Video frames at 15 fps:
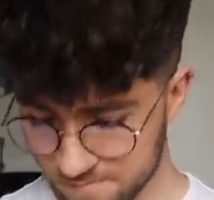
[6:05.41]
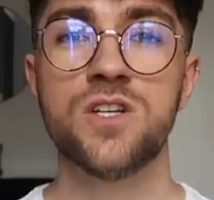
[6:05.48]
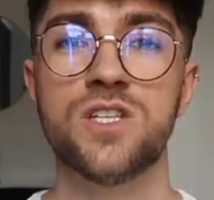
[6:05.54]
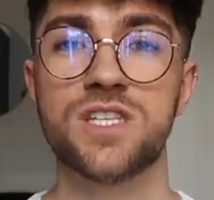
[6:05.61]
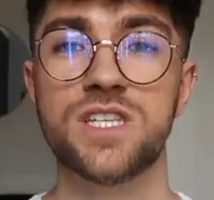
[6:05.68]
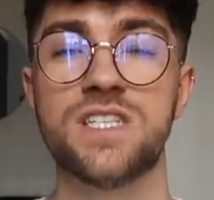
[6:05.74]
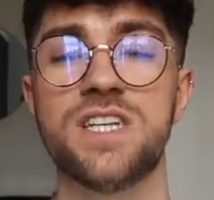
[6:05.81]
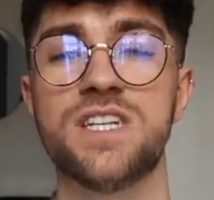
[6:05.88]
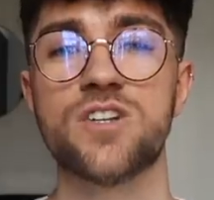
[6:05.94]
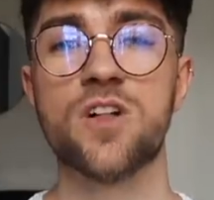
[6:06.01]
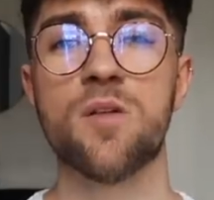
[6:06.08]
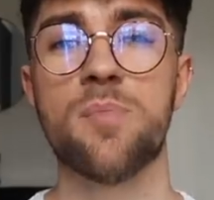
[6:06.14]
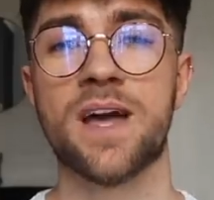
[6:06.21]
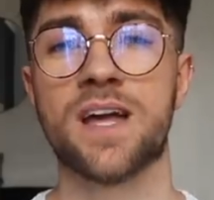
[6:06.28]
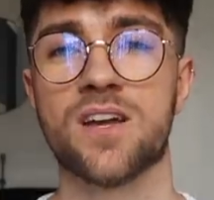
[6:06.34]
So it's a
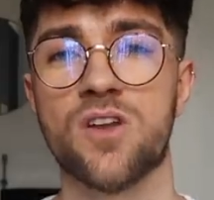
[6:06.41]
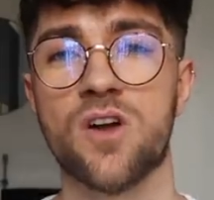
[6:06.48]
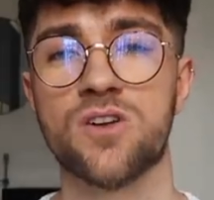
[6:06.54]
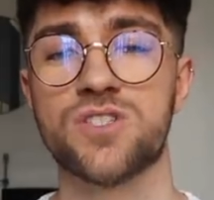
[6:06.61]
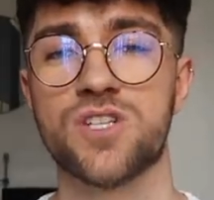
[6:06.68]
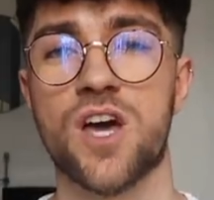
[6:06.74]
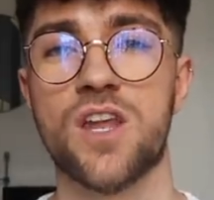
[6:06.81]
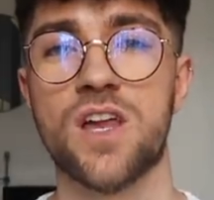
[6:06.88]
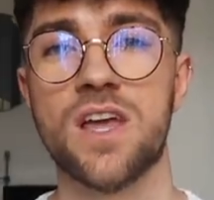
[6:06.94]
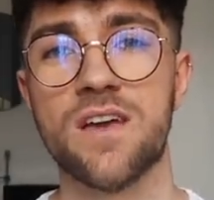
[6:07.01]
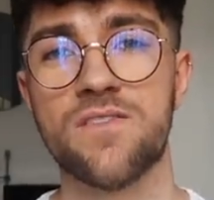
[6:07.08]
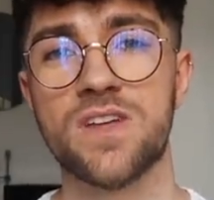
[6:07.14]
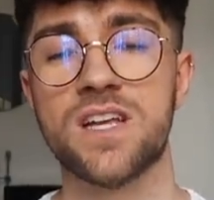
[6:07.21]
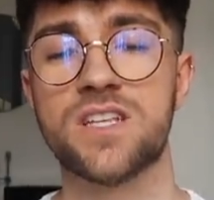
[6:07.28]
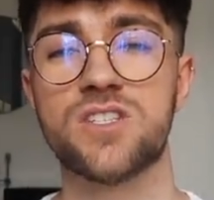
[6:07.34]
digital banking
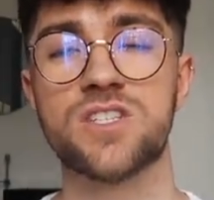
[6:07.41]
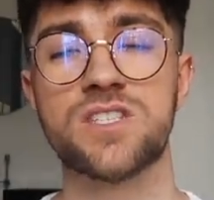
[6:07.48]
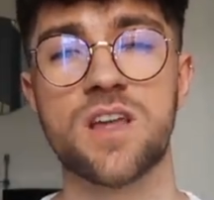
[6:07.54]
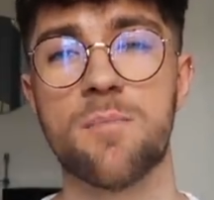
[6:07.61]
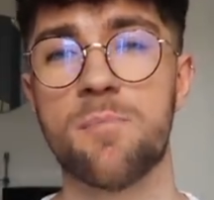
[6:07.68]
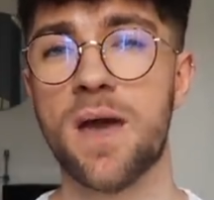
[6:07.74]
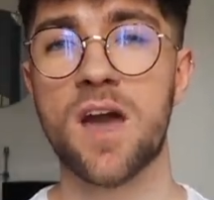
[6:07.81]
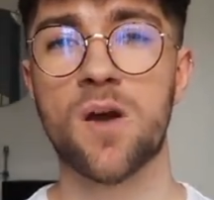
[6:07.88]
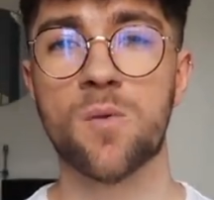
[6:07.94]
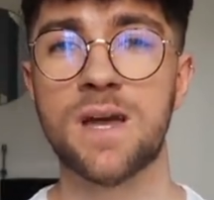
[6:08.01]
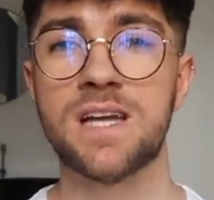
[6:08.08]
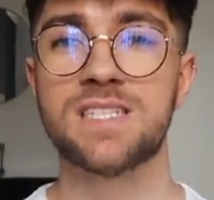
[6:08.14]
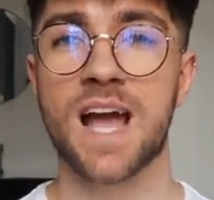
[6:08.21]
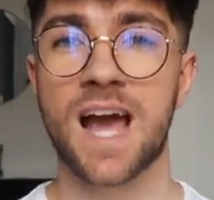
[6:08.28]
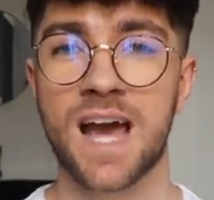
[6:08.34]
alternative, and it's just a better
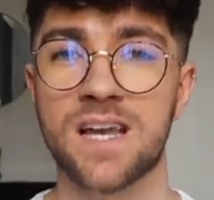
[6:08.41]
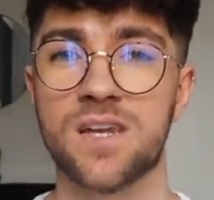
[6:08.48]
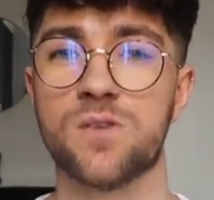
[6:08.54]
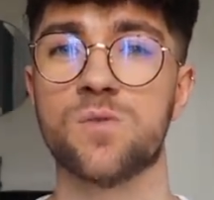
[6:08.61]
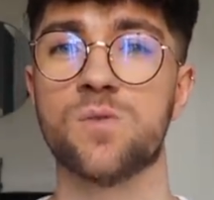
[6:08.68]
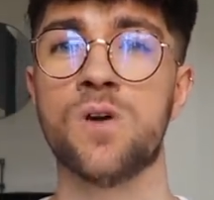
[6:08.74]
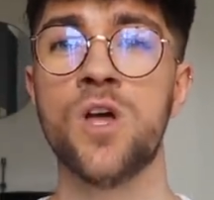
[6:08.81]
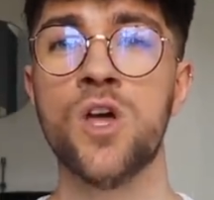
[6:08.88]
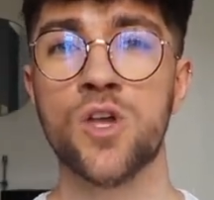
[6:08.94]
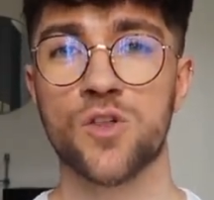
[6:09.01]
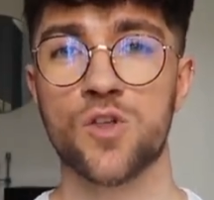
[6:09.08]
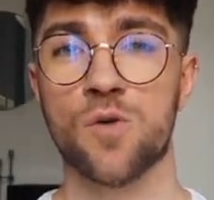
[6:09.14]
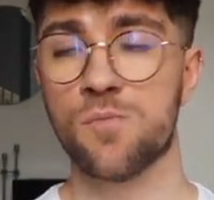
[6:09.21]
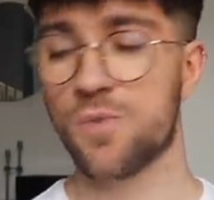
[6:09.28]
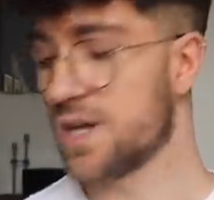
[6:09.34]
way to handle
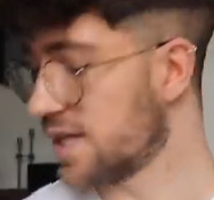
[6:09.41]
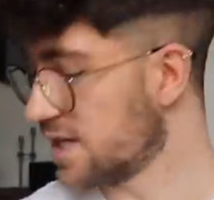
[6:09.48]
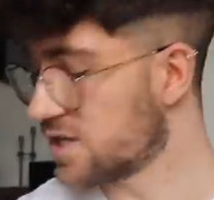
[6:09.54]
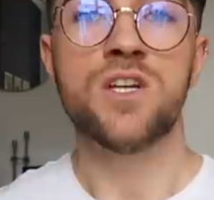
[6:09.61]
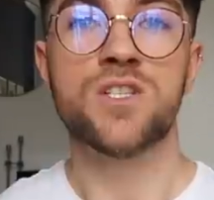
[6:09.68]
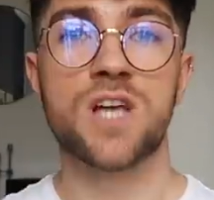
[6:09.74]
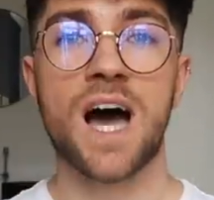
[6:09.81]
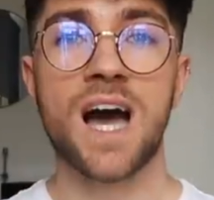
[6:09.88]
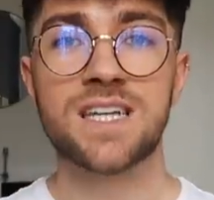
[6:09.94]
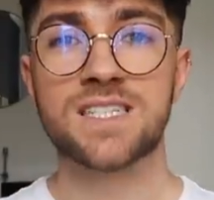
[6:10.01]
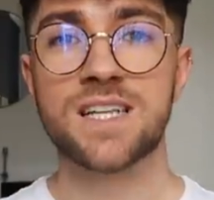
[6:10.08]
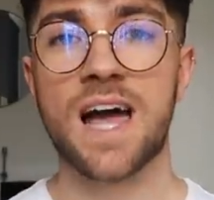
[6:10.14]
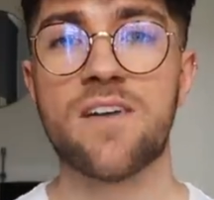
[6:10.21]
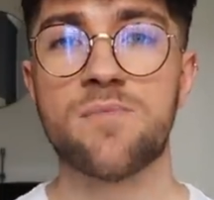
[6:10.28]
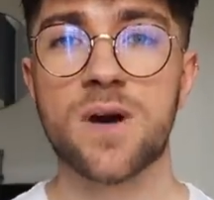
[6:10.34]
your money. So I
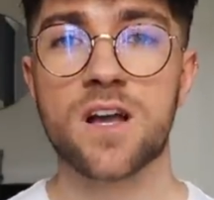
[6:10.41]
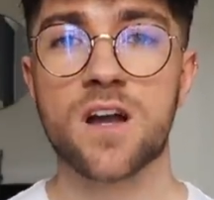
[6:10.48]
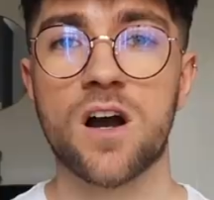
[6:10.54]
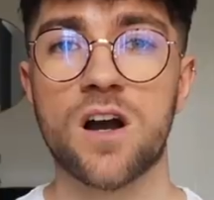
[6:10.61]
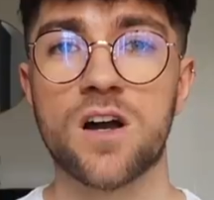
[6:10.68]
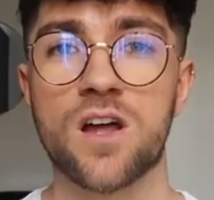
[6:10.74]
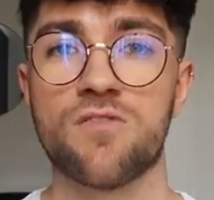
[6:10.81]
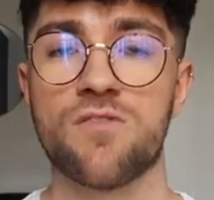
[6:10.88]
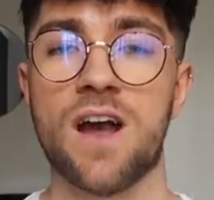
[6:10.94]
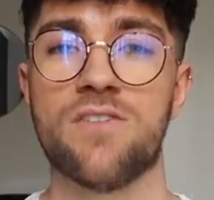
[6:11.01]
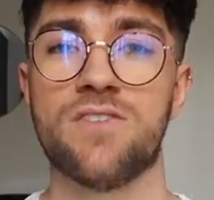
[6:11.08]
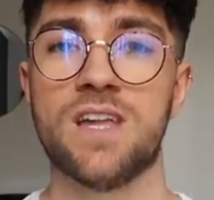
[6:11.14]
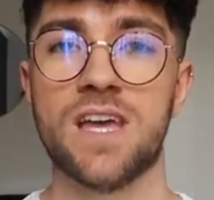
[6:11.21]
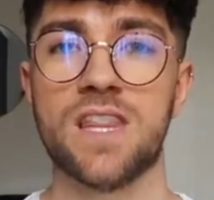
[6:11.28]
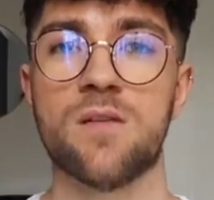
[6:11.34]
still have my card
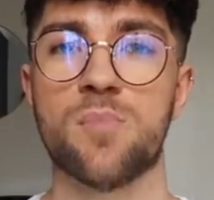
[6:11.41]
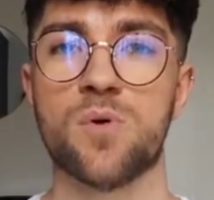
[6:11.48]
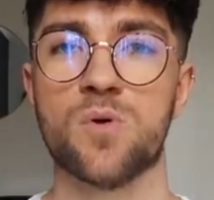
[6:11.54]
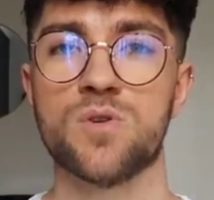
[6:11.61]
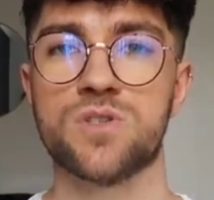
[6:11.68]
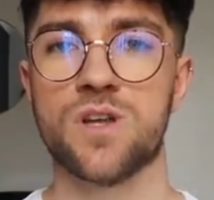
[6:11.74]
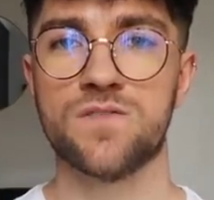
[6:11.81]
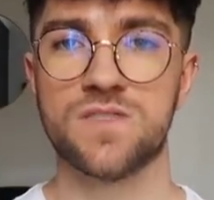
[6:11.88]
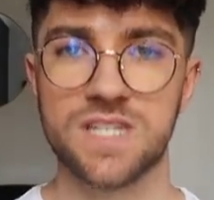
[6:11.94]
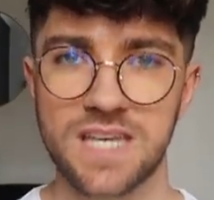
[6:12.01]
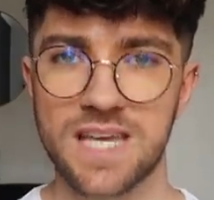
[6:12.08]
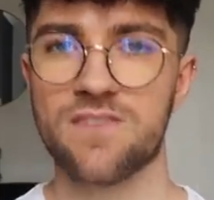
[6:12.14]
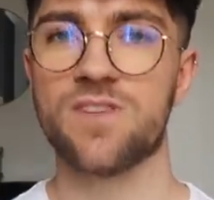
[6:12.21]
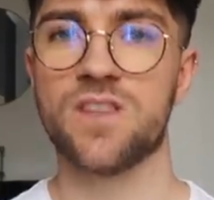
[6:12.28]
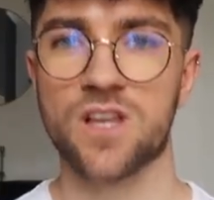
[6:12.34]
arriving in the post, obviously
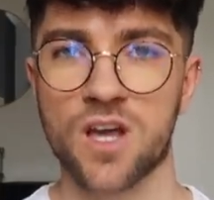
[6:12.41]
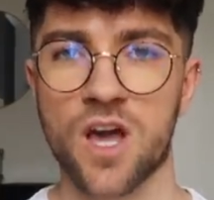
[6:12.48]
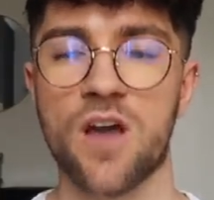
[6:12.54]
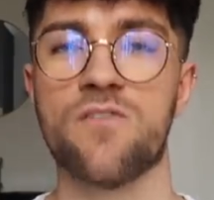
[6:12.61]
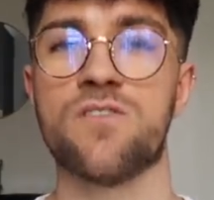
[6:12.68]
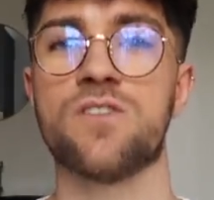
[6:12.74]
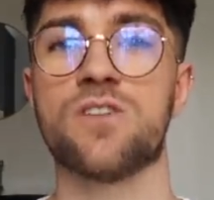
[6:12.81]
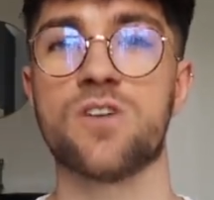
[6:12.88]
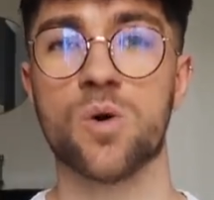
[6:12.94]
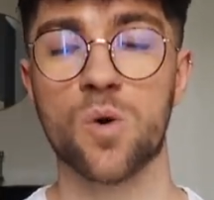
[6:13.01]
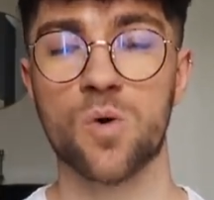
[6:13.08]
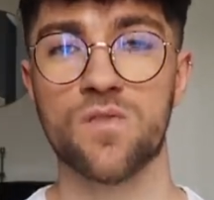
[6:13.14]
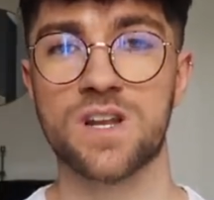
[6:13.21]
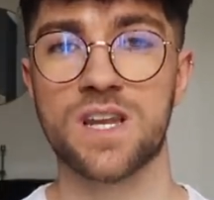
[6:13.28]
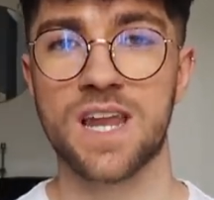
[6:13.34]
given the current
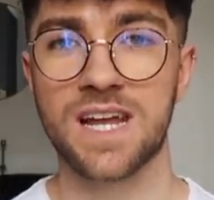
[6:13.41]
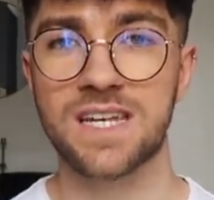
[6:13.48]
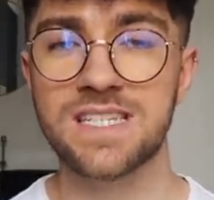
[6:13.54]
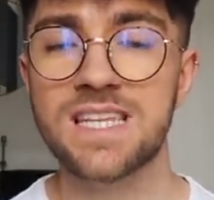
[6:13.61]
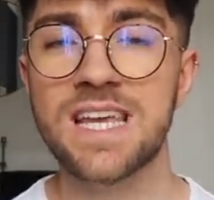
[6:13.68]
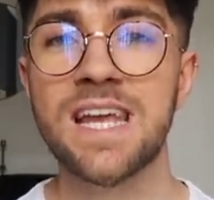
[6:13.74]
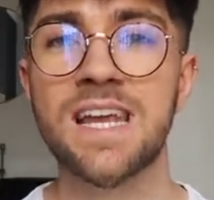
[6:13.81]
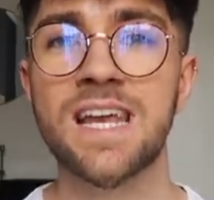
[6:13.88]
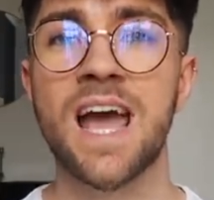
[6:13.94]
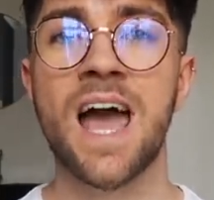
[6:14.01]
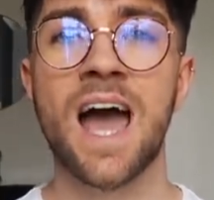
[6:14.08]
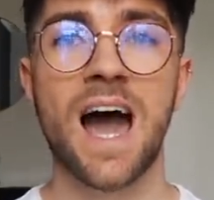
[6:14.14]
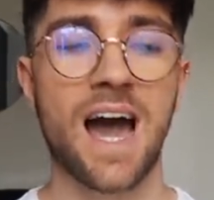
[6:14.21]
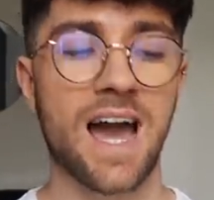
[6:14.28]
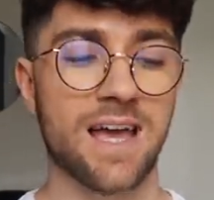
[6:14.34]
COVID-19.
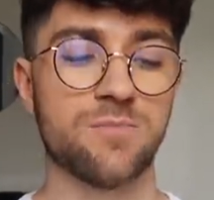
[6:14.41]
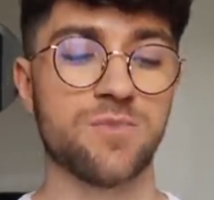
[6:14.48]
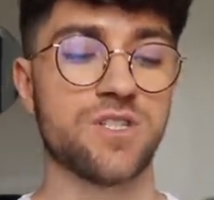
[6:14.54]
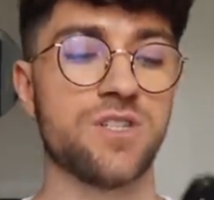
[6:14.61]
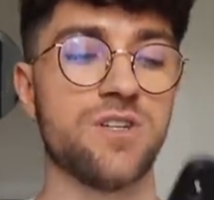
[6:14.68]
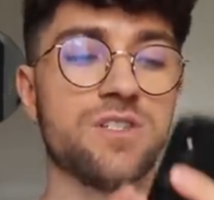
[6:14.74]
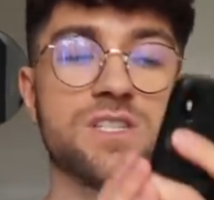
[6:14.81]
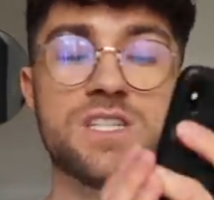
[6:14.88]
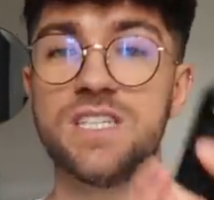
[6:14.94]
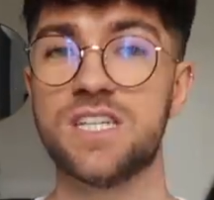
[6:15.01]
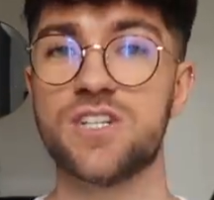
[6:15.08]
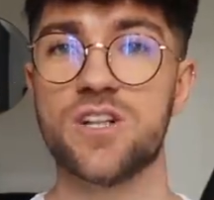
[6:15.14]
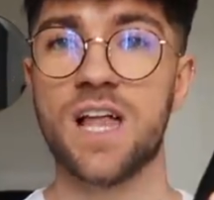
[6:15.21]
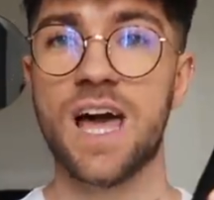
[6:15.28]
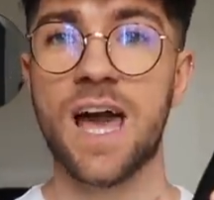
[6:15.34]
I am just using the
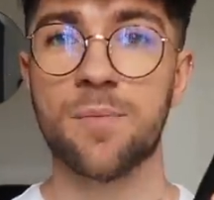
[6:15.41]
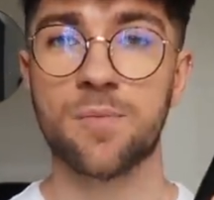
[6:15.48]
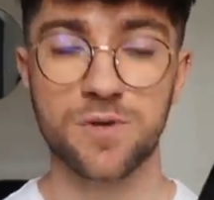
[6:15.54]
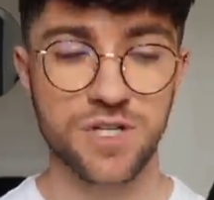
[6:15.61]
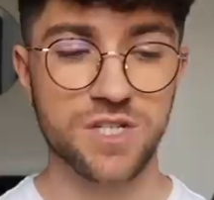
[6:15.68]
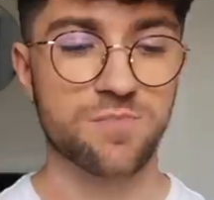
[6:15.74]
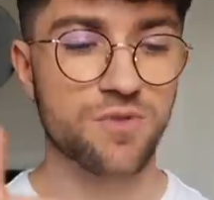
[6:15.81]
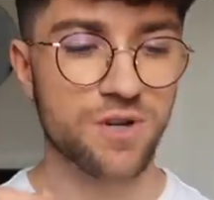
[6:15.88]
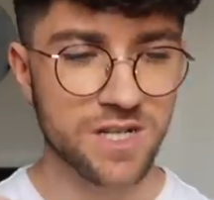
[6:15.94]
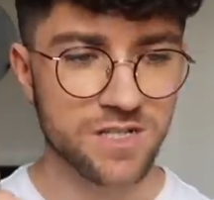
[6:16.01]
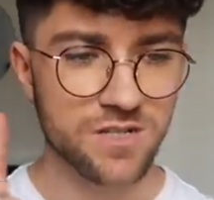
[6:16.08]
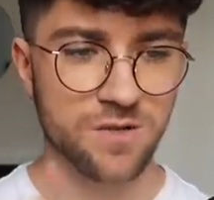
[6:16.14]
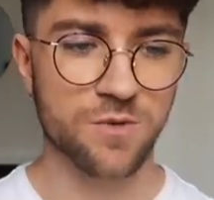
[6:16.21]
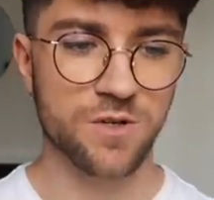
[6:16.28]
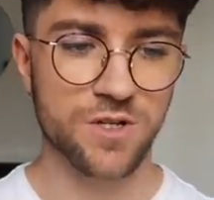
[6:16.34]
digital app, which is
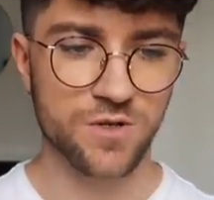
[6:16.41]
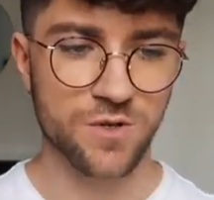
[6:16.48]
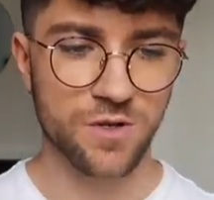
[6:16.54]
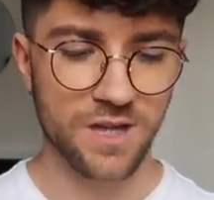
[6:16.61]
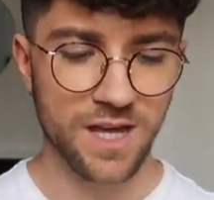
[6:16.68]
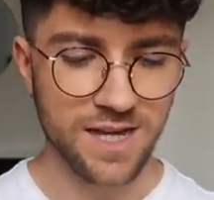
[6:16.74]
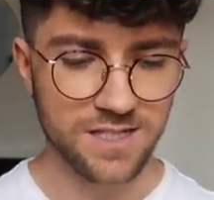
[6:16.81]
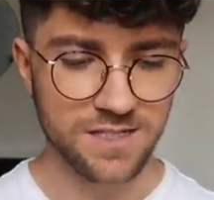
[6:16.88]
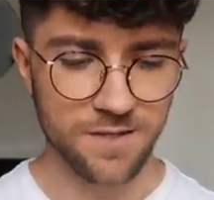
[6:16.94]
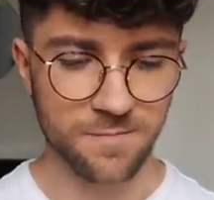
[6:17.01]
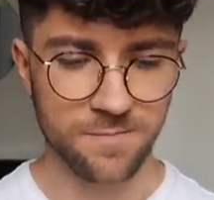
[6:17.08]
brilliant, so I'm going to show you that.